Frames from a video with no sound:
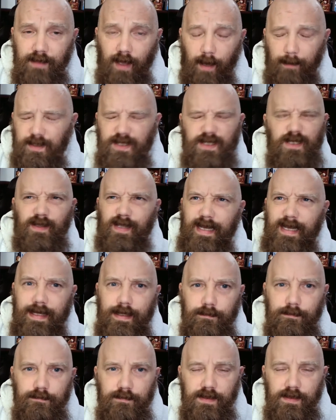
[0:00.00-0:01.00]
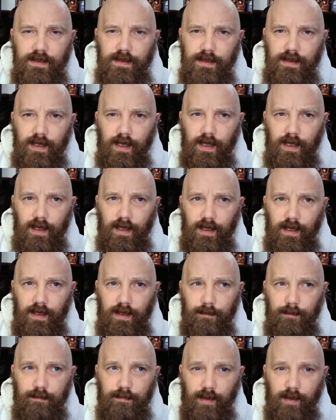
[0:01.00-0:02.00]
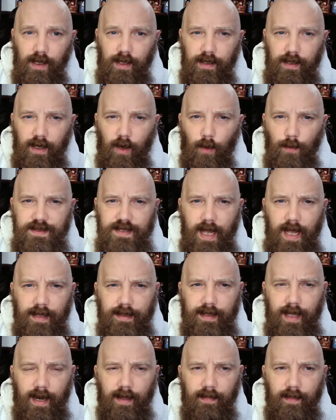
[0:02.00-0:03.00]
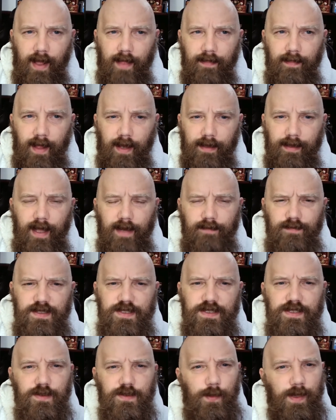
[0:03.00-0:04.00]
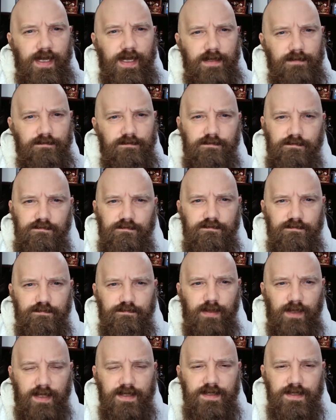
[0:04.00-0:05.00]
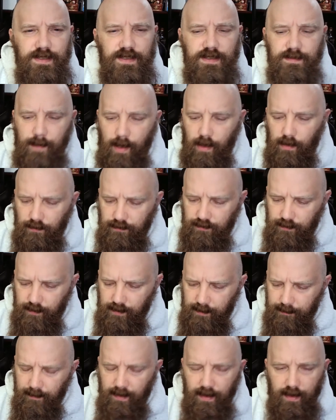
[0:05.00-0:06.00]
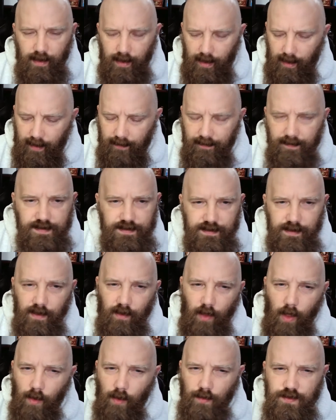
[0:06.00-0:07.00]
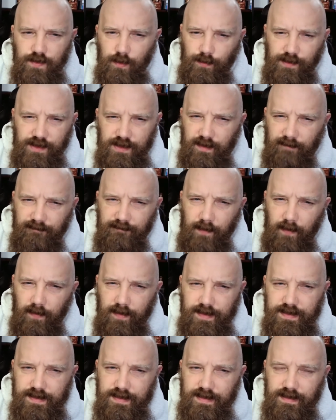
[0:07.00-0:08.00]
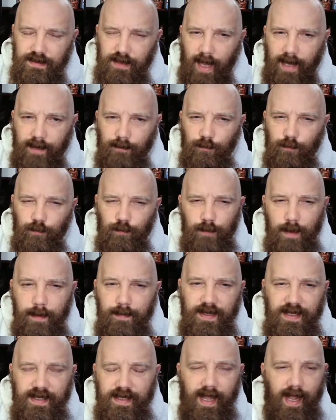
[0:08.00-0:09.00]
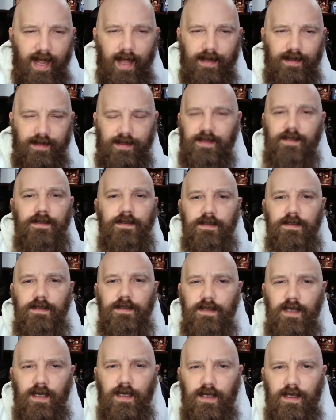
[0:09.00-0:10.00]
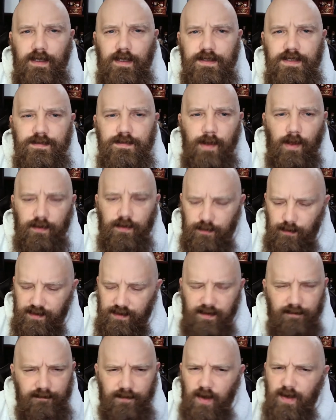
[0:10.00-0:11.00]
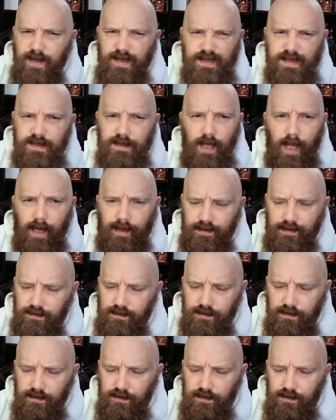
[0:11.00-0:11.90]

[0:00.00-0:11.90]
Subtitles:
I mean, still eat it. But it always had kind of that kind of a sweet, pleasant smell to it. And this also just a very slight ribbon candy smell to it, very slight.